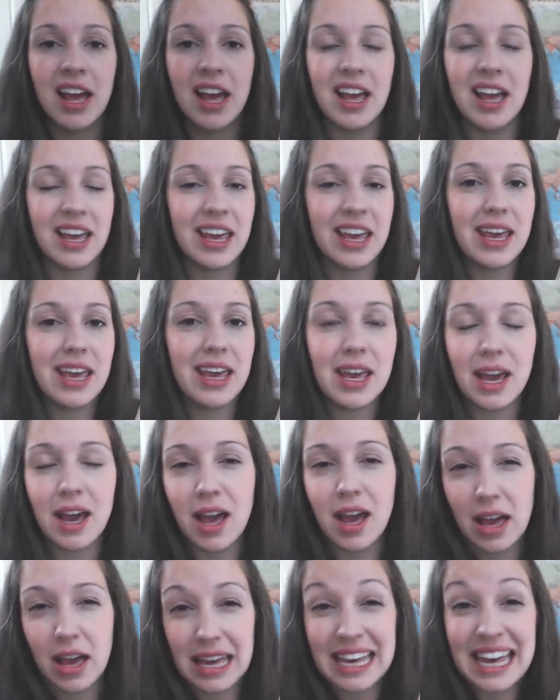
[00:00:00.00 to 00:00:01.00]
He
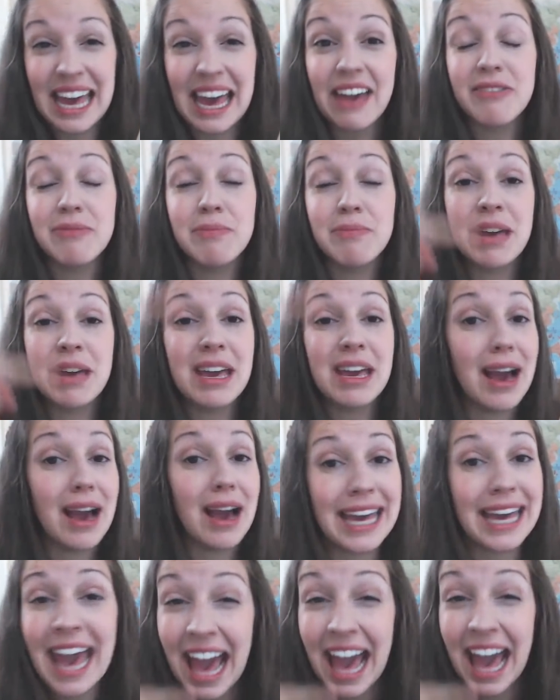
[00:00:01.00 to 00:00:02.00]
gave me a
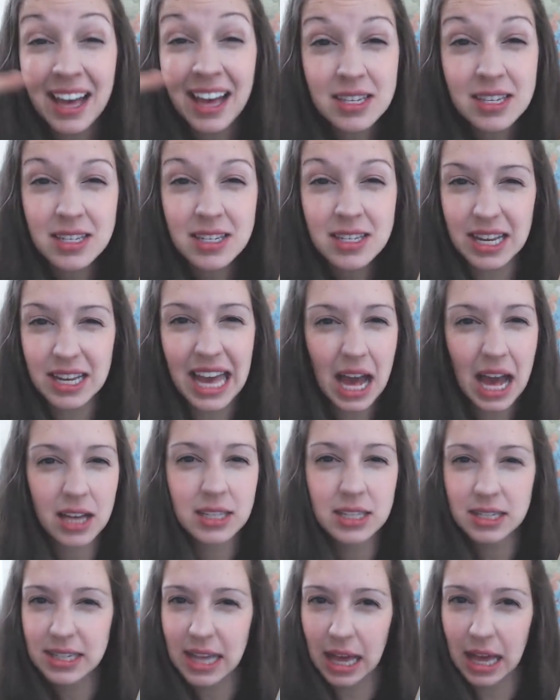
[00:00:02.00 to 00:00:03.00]
cast. A cast
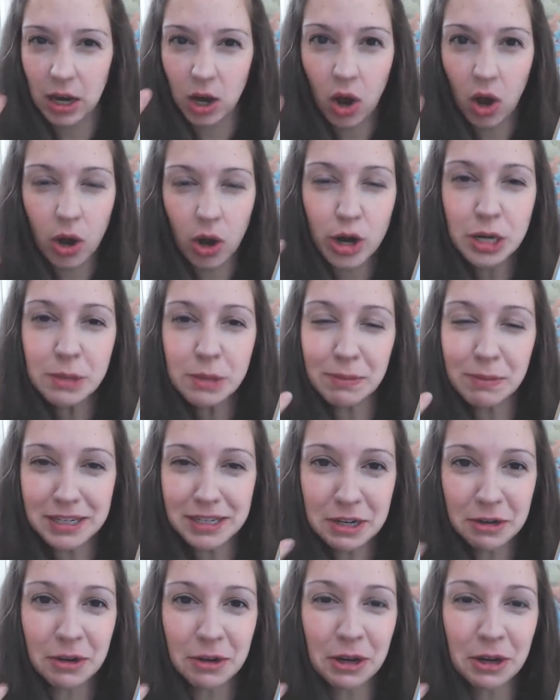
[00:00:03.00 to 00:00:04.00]
is that hard
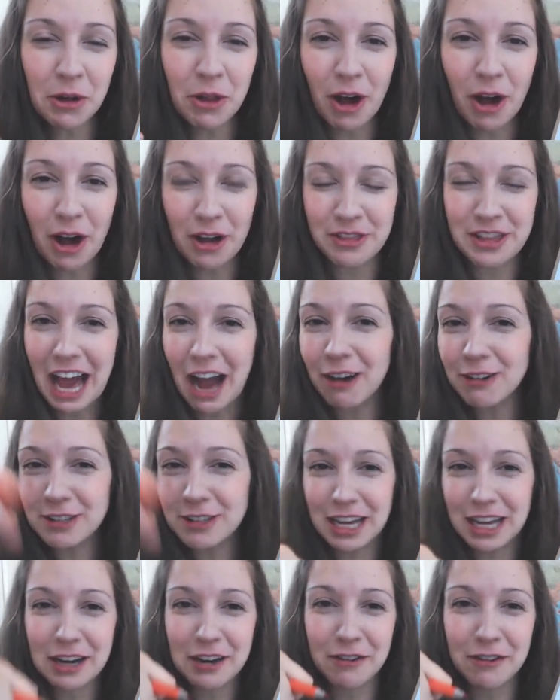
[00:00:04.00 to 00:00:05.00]
material on the
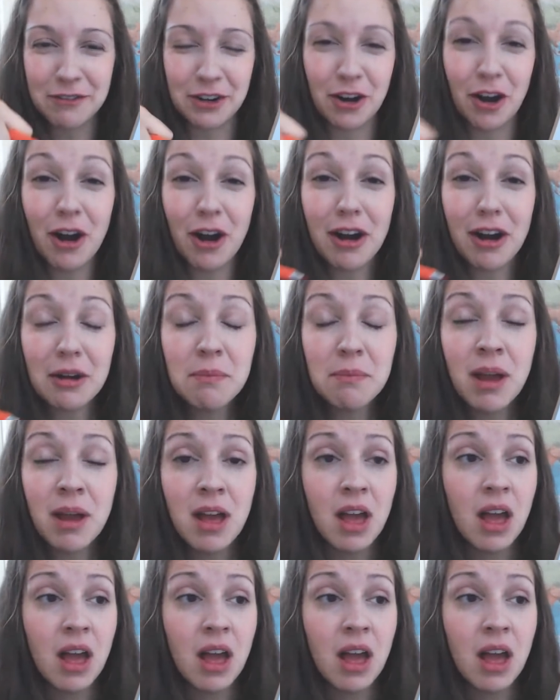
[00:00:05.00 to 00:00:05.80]
outside of your arm.